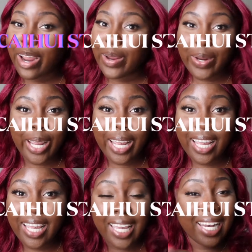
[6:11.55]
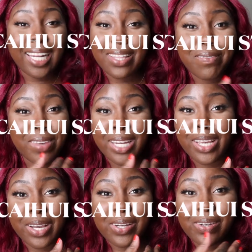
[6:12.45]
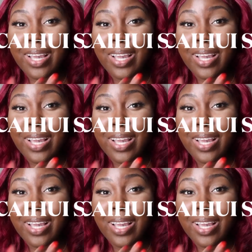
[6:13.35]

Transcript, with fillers: okay and in the video